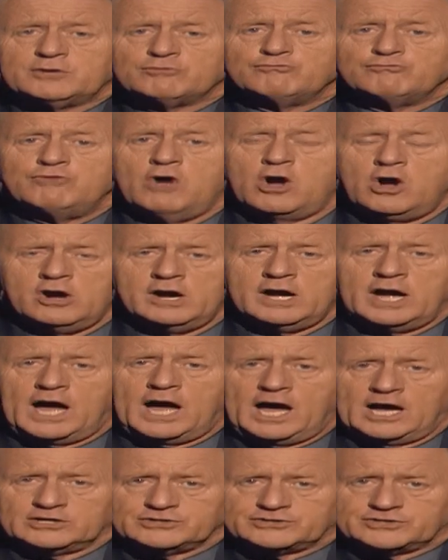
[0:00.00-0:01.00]
me the
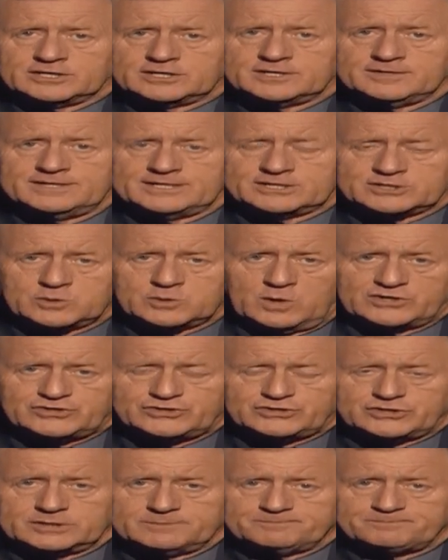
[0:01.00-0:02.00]
wrong answer to this
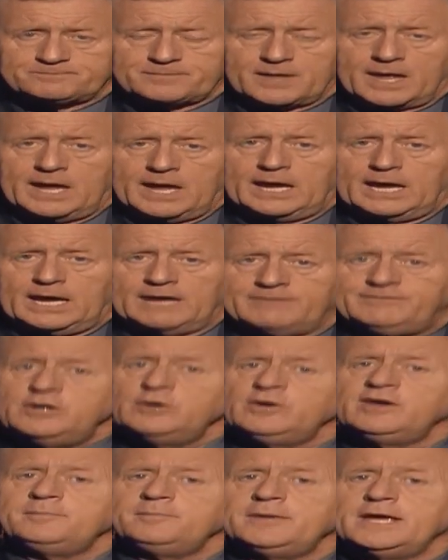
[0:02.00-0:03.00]
question. If
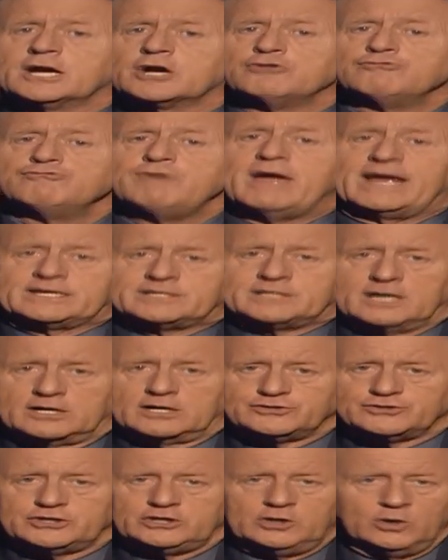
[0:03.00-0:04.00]
you give me a correct
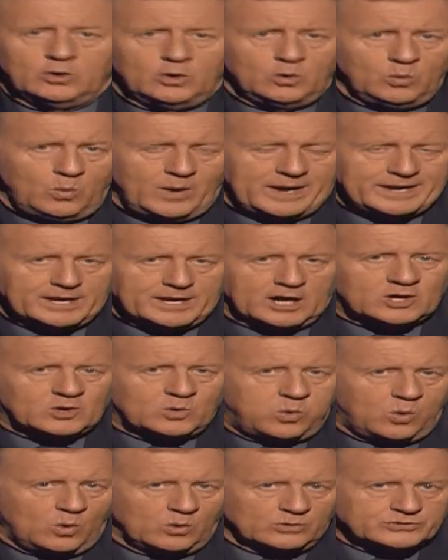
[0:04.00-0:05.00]
answer, you'll win a
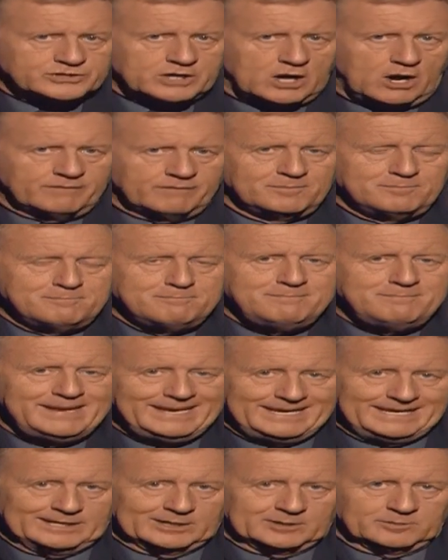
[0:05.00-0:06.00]
quarter of a
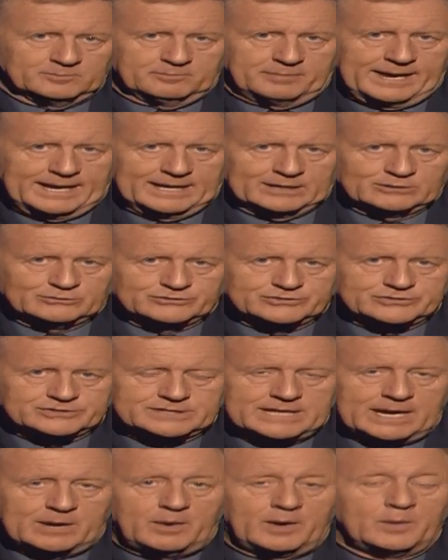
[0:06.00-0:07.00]
million
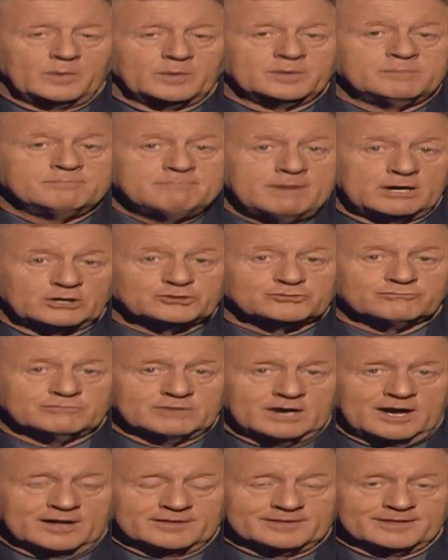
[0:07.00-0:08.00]
pounds. Now, I would much
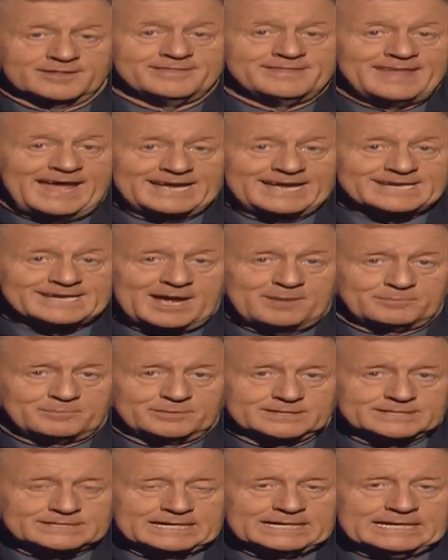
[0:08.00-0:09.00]
rather that
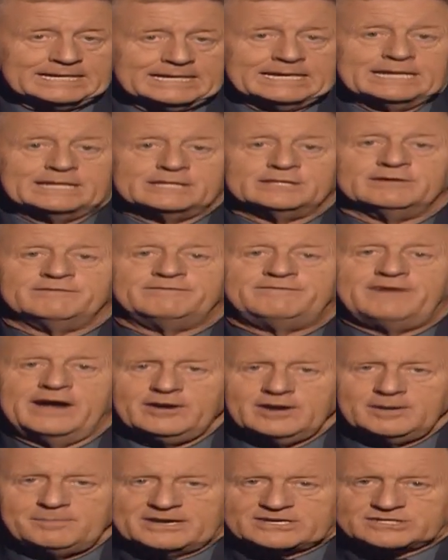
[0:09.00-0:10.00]
happened. The
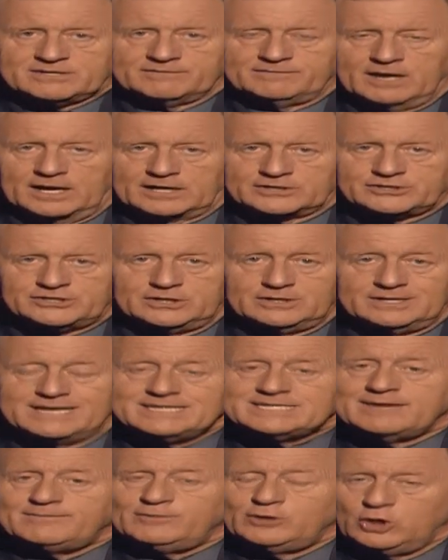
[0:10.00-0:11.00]
very best of luck to you.
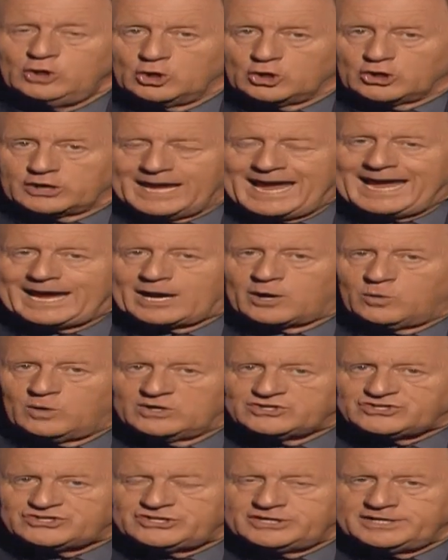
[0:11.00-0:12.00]
Let's have a look at
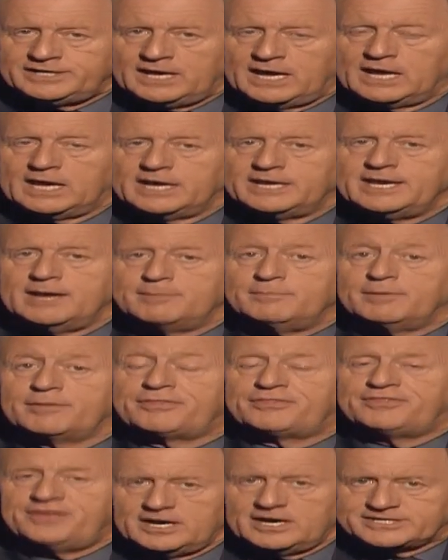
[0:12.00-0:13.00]
question
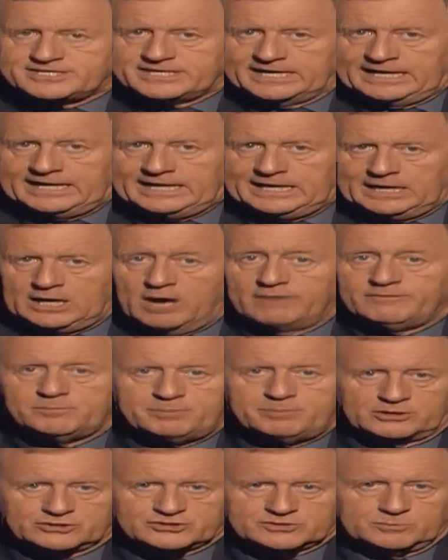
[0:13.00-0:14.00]
number 13 of
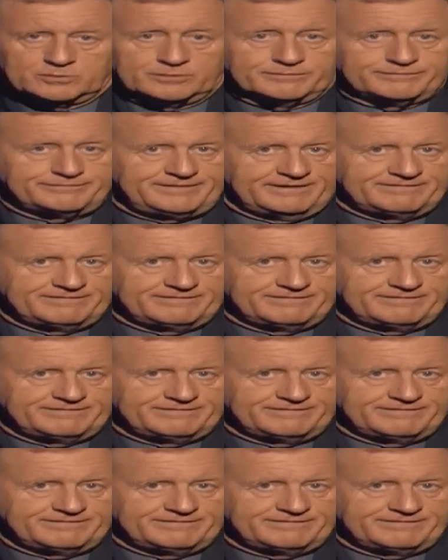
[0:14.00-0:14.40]
a possible